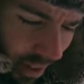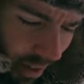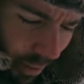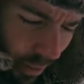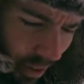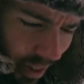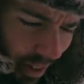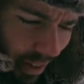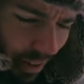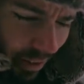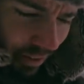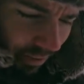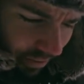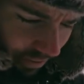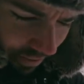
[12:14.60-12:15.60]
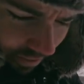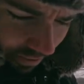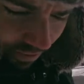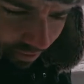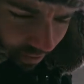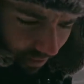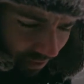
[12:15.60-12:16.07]
Thumbs down
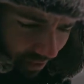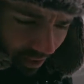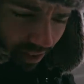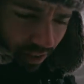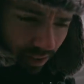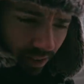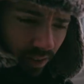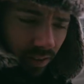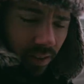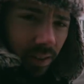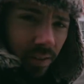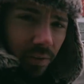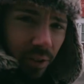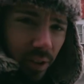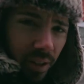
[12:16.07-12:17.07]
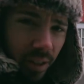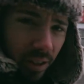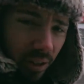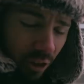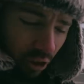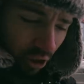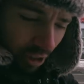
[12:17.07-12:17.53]
if you're
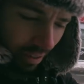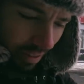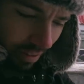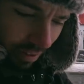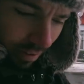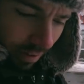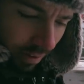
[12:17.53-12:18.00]
gonna cheat